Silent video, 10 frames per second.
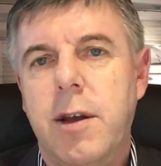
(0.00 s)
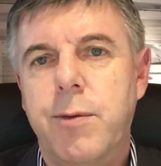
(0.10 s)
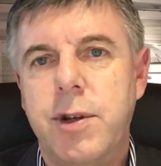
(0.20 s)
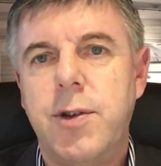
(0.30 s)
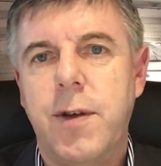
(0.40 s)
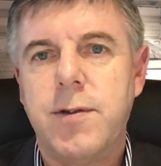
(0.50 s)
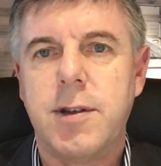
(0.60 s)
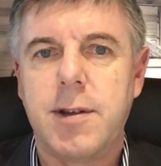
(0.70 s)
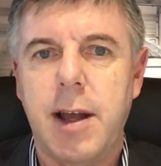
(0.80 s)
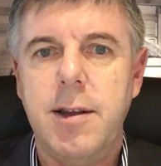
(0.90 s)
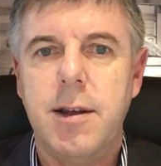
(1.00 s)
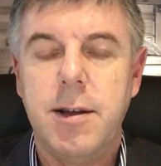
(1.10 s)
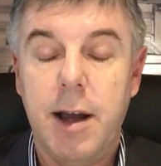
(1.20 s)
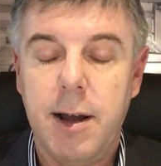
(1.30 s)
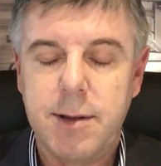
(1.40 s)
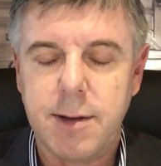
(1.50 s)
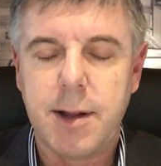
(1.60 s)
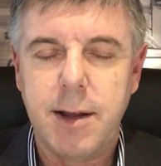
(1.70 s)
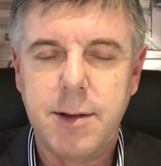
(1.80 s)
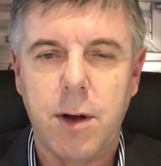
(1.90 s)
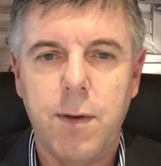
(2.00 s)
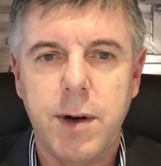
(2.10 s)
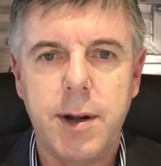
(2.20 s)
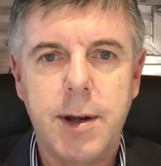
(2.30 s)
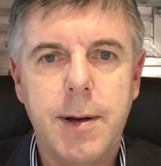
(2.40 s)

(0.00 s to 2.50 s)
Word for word: reserves to, stay, uh, to stay solvent.